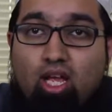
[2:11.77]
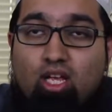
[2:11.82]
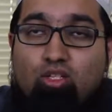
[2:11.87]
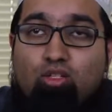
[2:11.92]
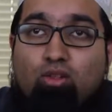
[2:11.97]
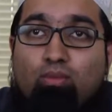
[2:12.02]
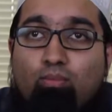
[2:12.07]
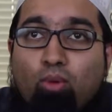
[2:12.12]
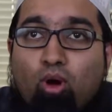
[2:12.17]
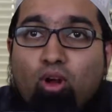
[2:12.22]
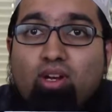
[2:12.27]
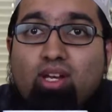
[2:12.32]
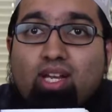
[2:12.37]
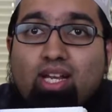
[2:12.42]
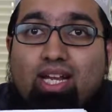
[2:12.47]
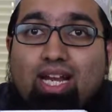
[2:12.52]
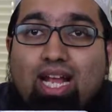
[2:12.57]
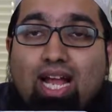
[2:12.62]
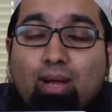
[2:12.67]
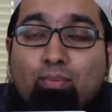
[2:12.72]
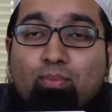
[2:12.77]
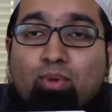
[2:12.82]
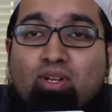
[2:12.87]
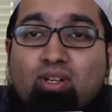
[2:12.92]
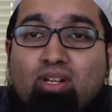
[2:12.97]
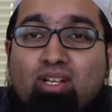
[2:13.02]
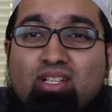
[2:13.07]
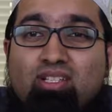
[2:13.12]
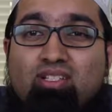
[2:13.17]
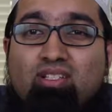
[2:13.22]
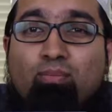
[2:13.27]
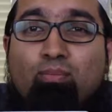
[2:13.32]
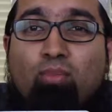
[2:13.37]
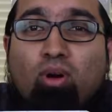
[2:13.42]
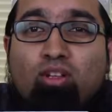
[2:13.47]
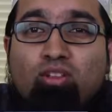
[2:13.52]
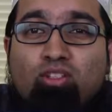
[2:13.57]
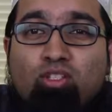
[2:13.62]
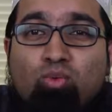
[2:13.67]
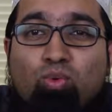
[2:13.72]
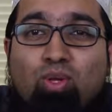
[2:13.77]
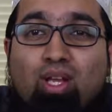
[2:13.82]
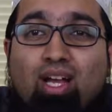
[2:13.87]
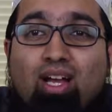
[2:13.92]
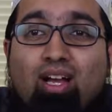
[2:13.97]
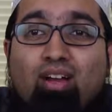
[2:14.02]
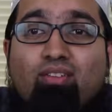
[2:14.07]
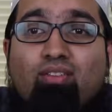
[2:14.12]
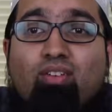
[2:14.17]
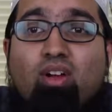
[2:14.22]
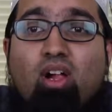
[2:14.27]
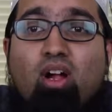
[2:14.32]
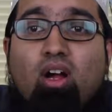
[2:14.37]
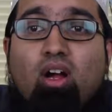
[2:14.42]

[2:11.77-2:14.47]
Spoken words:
So bonding capital is the bonds we have